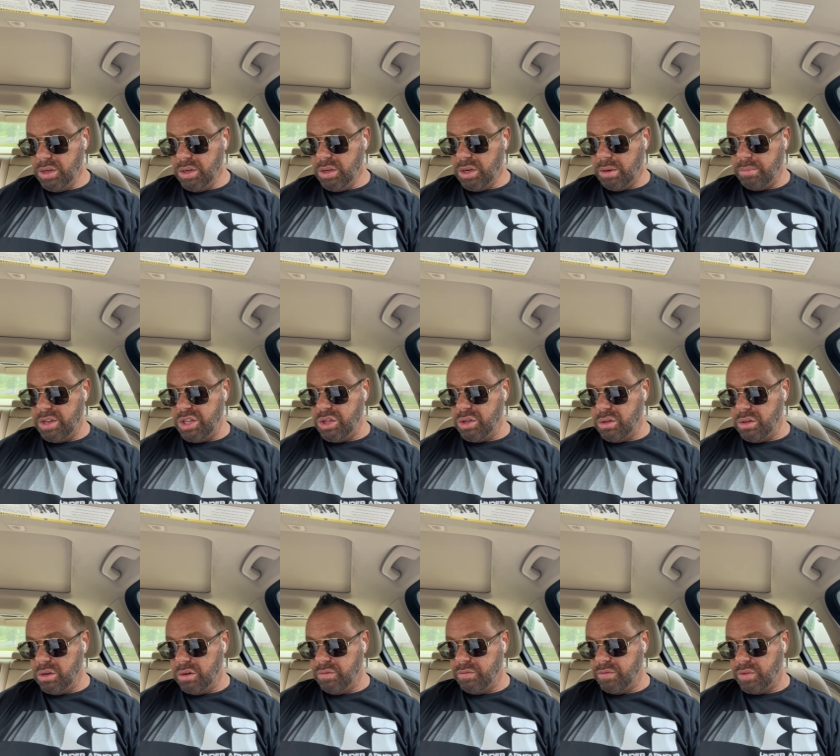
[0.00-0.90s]
I mean, they'll
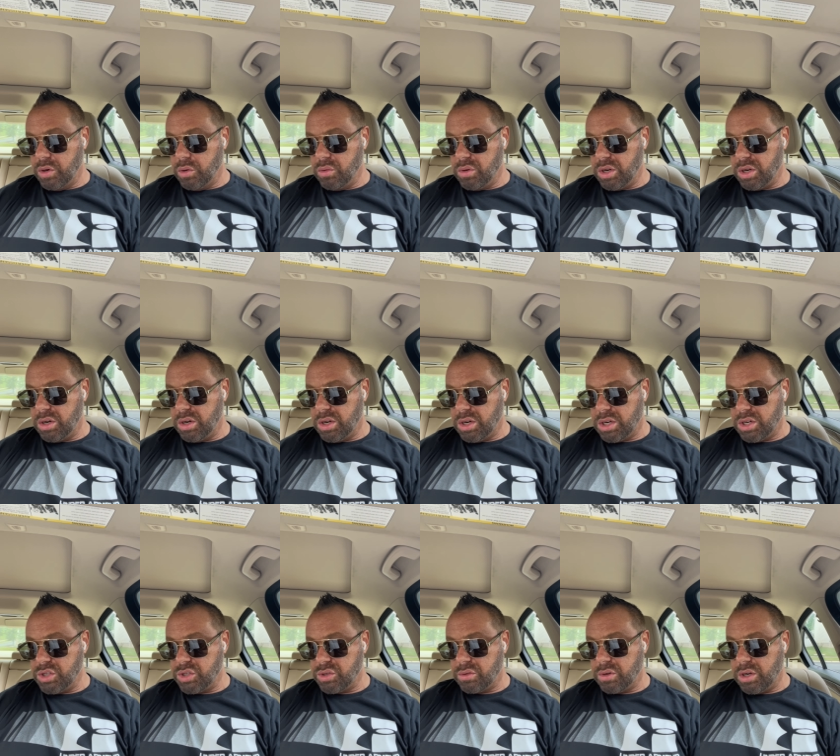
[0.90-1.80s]
invoke and
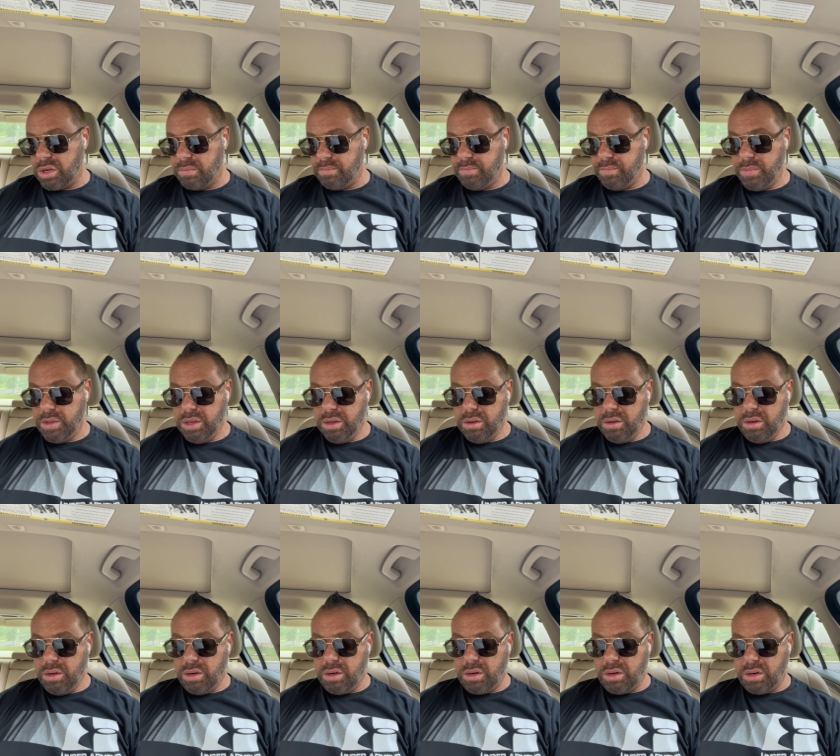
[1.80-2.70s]
conjure up
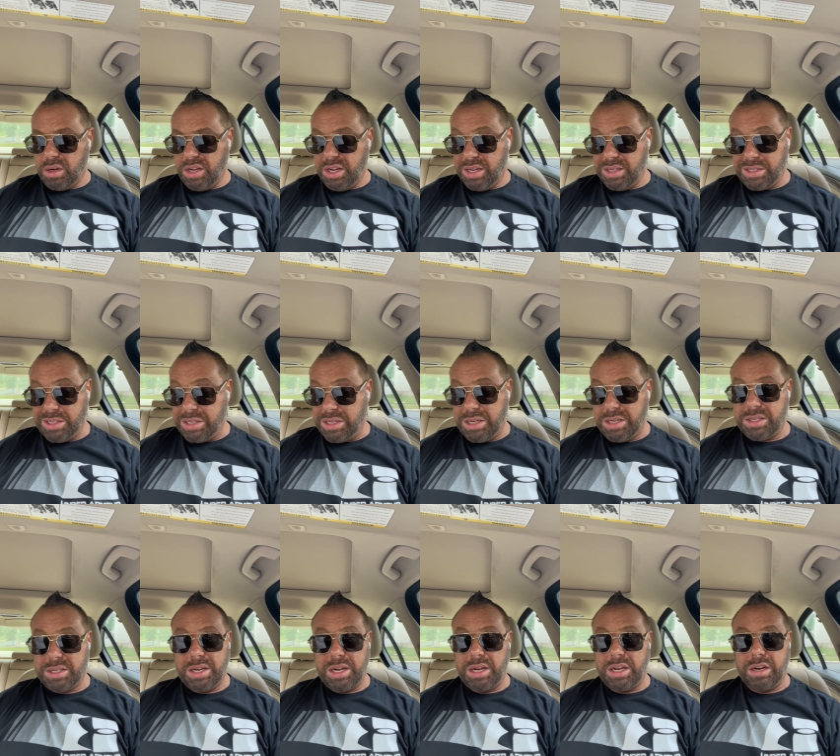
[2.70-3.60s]
uh, entities,
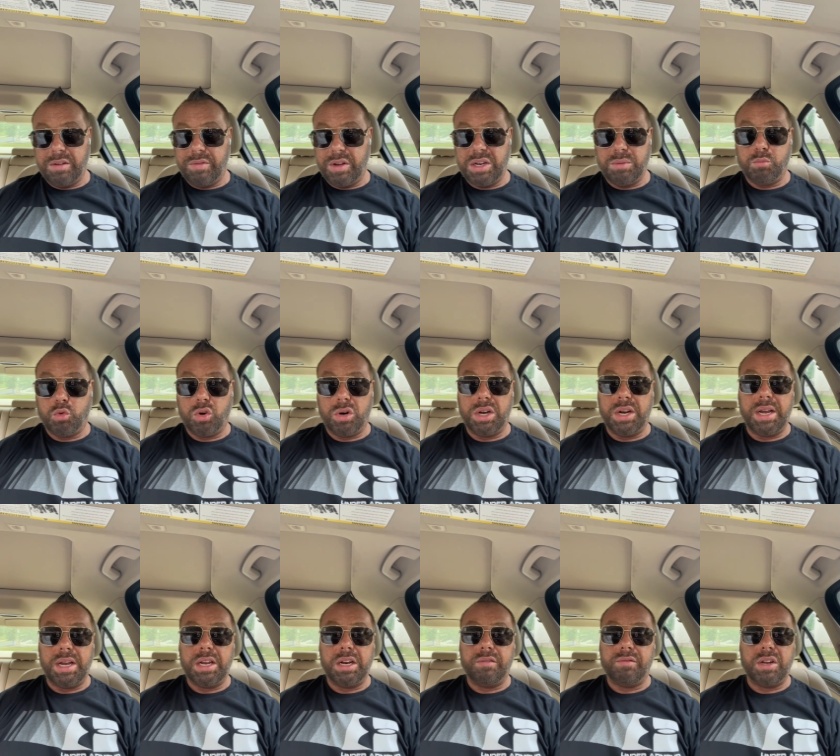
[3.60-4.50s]
negative more
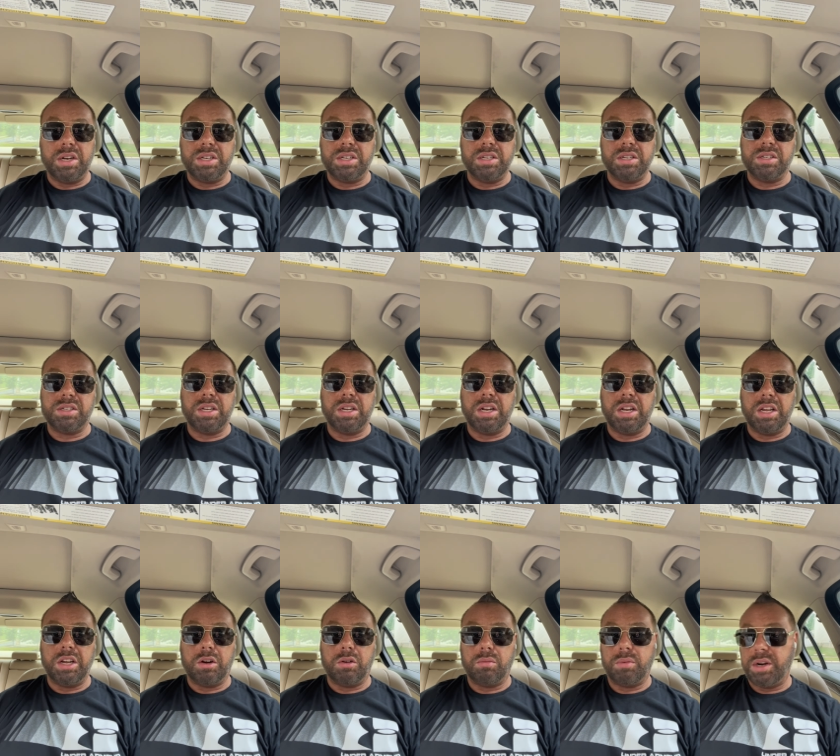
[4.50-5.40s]
negative entities than they
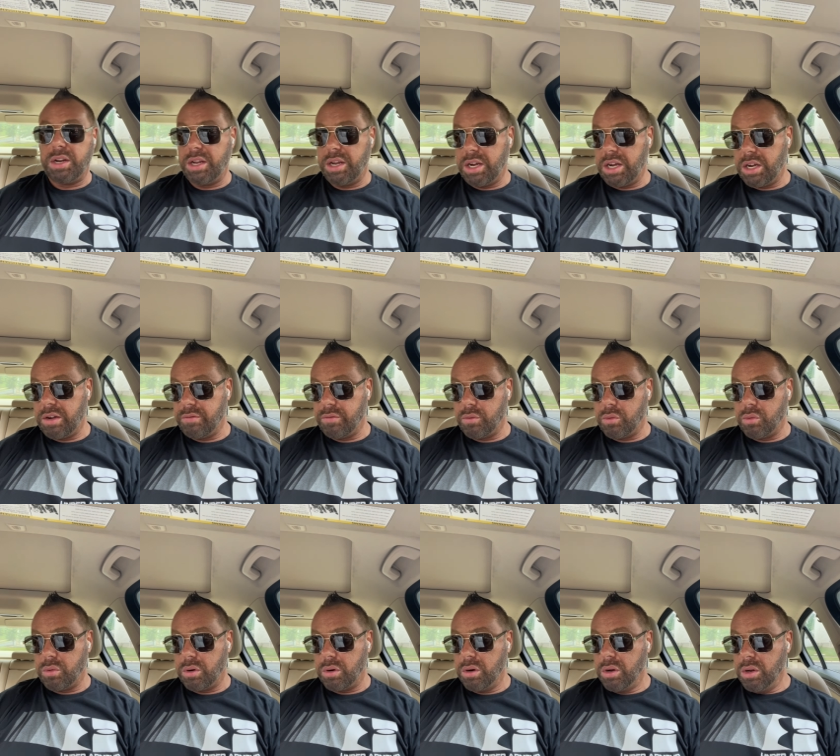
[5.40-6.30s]
already have,
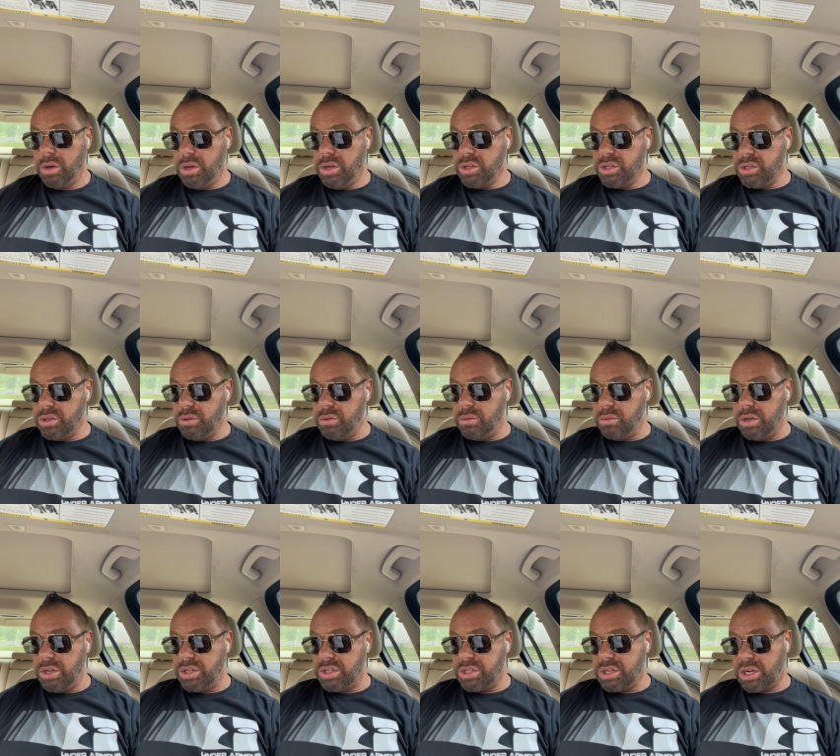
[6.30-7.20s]
or to
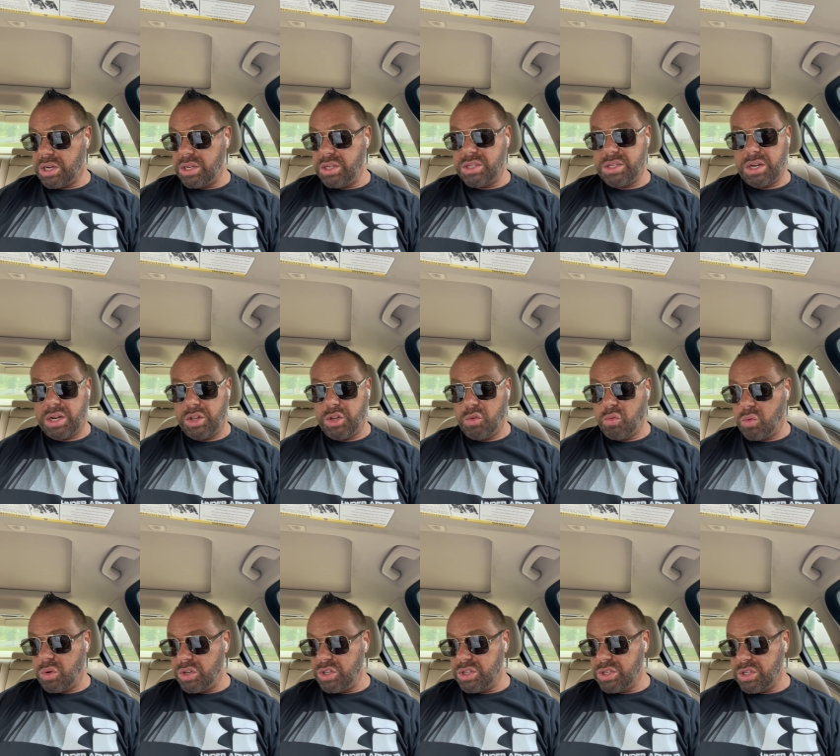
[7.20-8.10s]
entice other
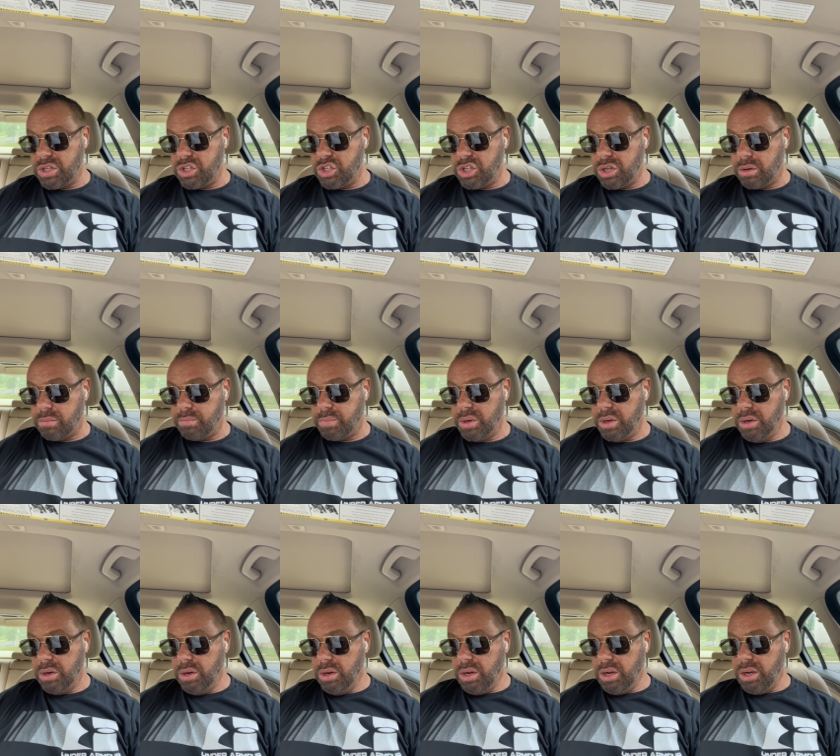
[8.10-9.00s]
ones to jump
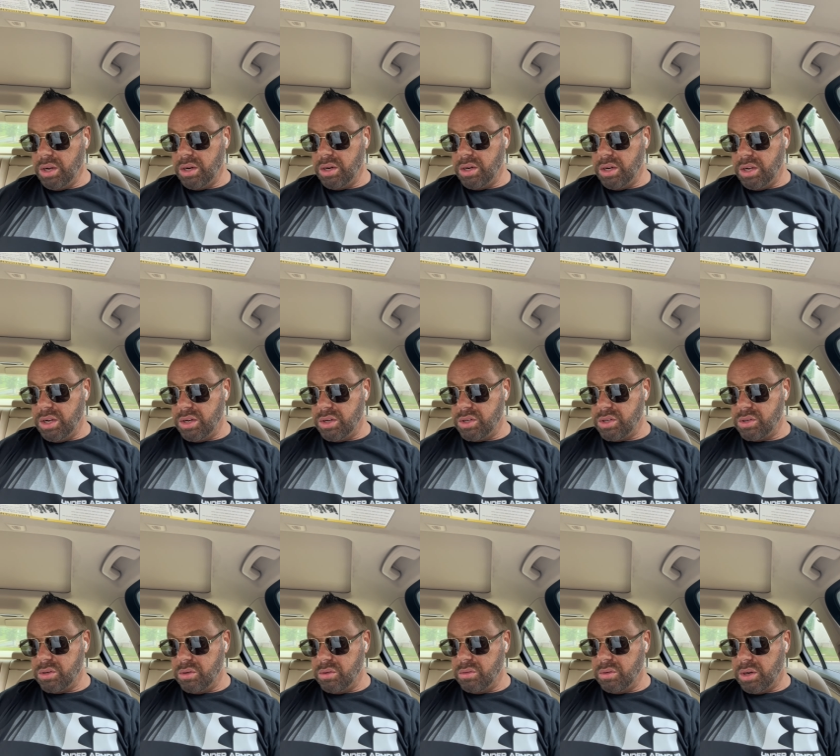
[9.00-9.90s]
and and
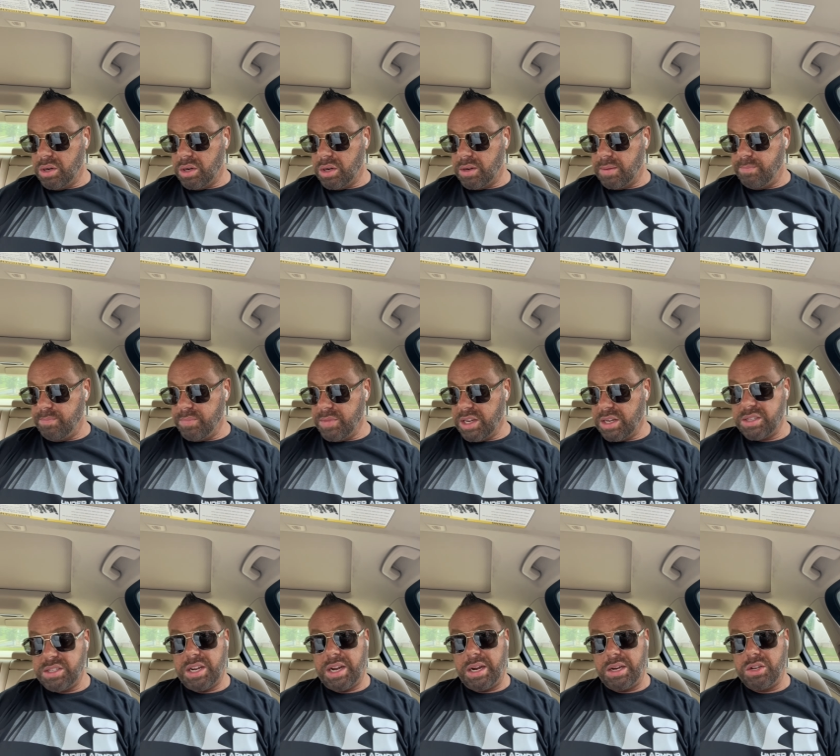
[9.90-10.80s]
to uh,
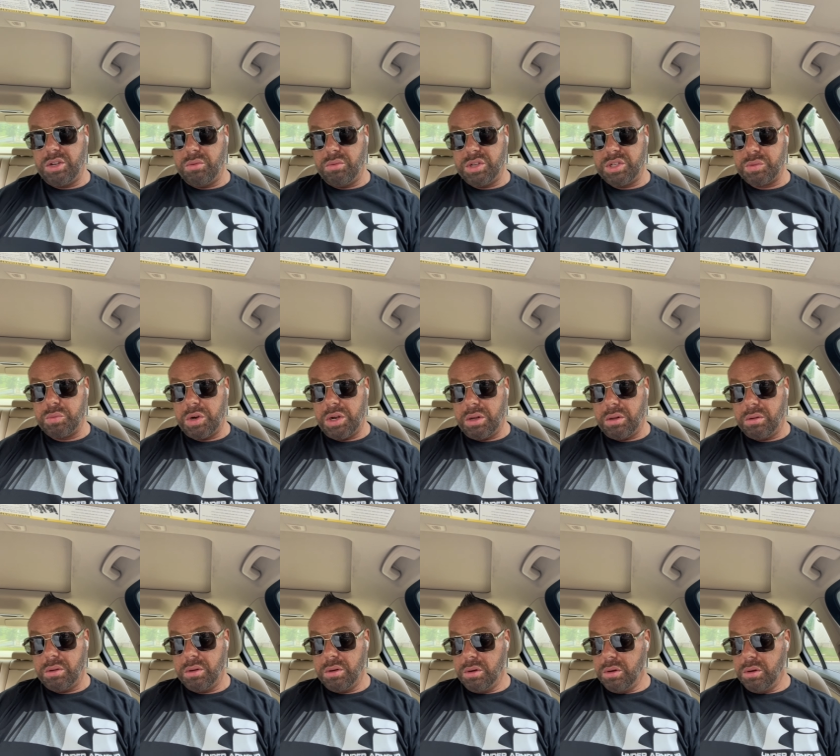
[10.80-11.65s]
attack you as well.